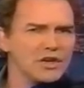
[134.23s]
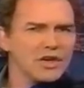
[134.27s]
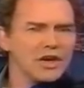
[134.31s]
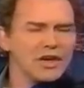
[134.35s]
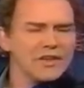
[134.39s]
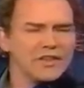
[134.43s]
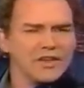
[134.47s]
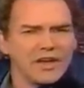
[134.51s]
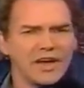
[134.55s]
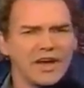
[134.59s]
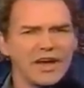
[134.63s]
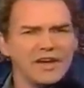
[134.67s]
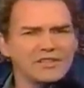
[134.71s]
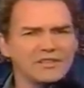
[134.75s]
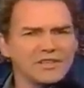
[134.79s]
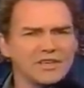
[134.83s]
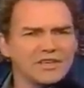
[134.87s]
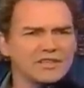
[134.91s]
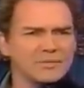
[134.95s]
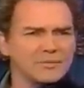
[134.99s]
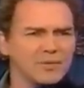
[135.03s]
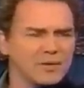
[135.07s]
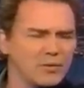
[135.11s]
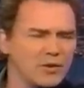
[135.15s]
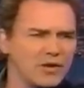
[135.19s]
And the guy
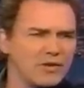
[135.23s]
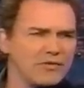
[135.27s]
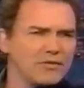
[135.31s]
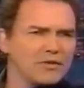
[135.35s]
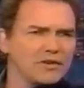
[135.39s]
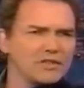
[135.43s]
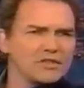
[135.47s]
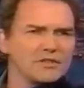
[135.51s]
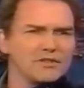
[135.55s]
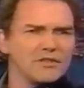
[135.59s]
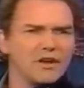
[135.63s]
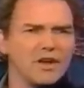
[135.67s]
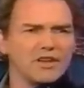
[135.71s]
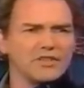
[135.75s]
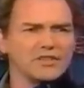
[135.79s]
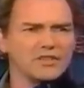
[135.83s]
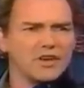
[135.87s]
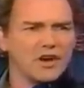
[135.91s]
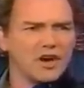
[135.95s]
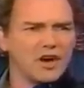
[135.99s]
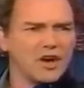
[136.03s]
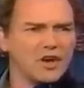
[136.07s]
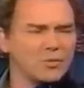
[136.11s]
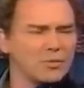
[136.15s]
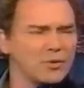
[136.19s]
says to me, well, first of all, it's a
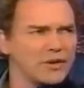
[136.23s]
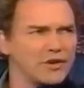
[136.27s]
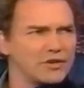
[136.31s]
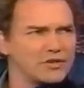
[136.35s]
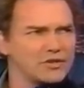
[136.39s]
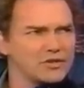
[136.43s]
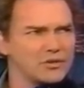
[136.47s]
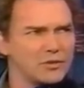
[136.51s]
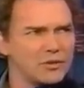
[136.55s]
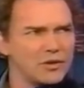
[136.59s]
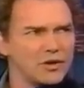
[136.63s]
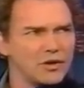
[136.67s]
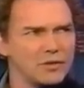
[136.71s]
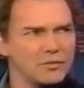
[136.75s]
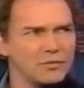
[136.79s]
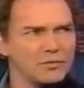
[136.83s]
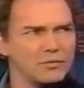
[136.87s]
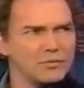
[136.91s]
hardware store.